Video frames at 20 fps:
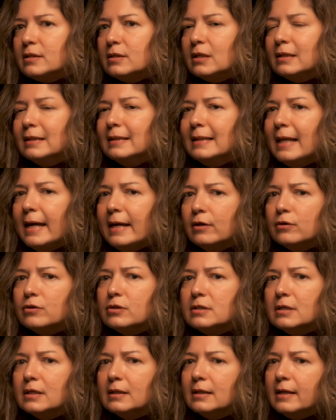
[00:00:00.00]
the
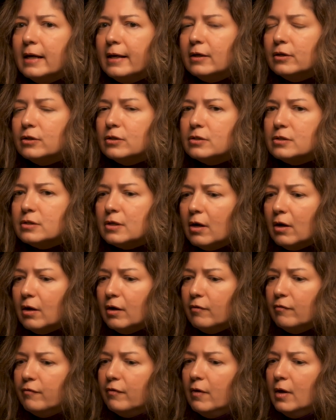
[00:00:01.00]
layers and layers
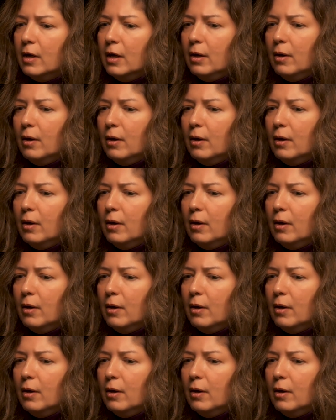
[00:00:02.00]
of